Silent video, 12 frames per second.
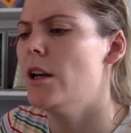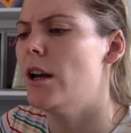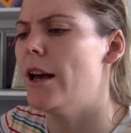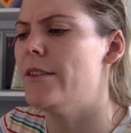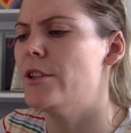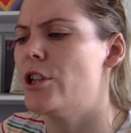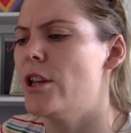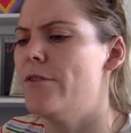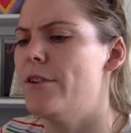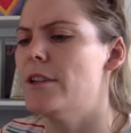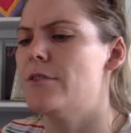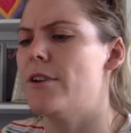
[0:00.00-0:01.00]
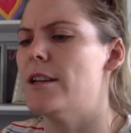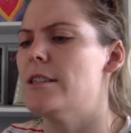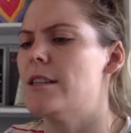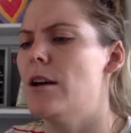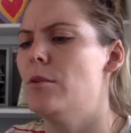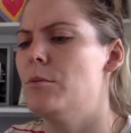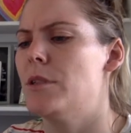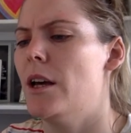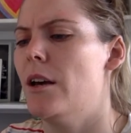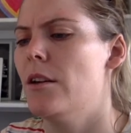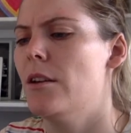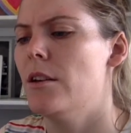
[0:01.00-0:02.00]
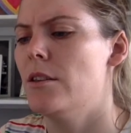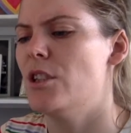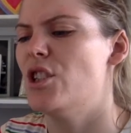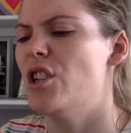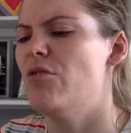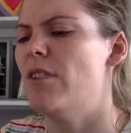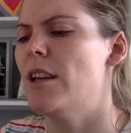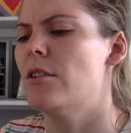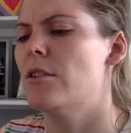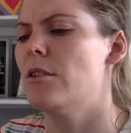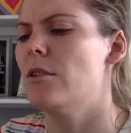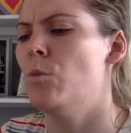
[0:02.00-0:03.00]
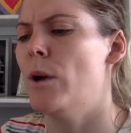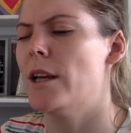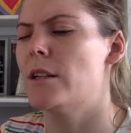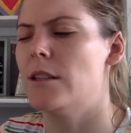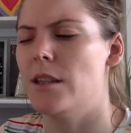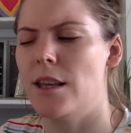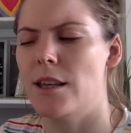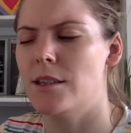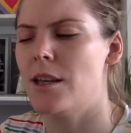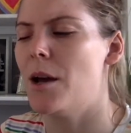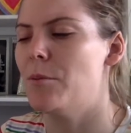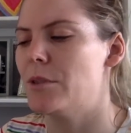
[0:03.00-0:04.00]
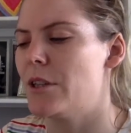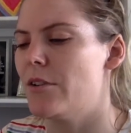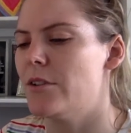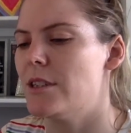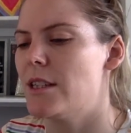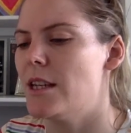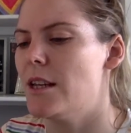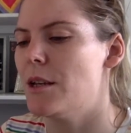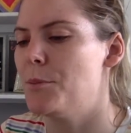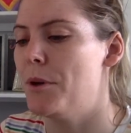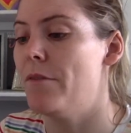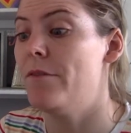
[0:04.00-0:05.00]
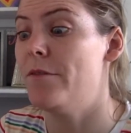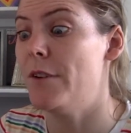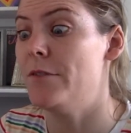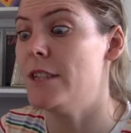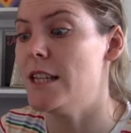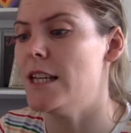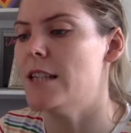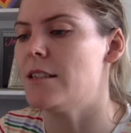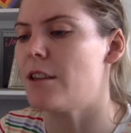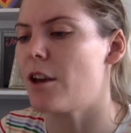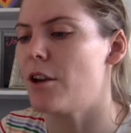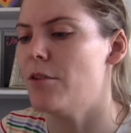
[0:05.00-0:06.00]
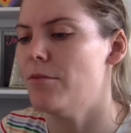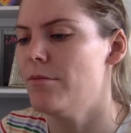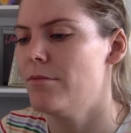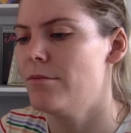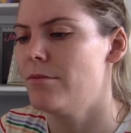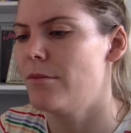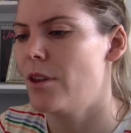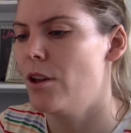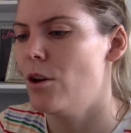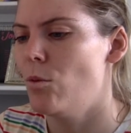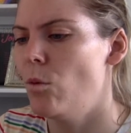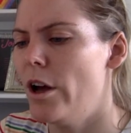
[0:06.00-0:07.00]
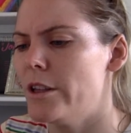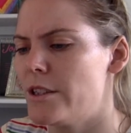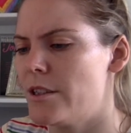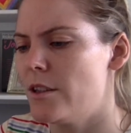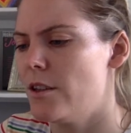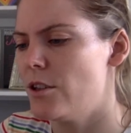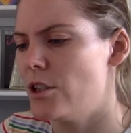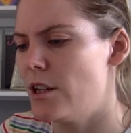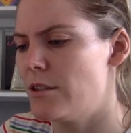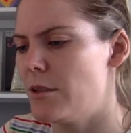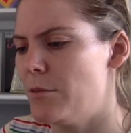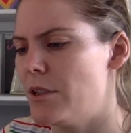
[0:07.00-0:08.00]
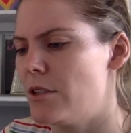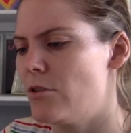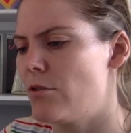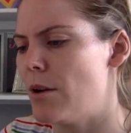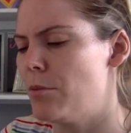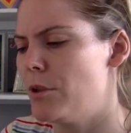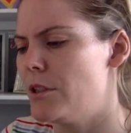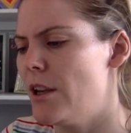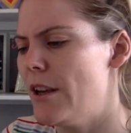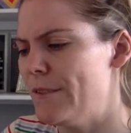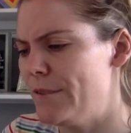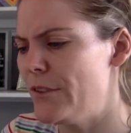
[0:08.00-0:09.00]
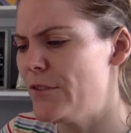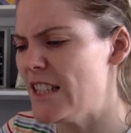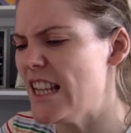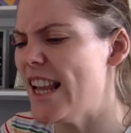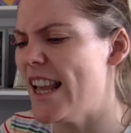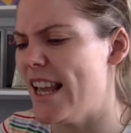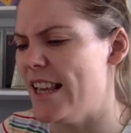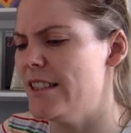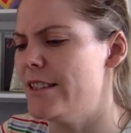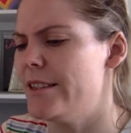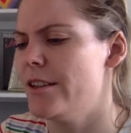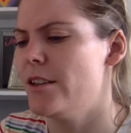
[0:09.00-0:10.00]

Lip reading: and the chief and his friends helped her. Then she winked at the interpreter and said it had been 50 years ago. "What?" shouted Mr. Trapwood. 50 years?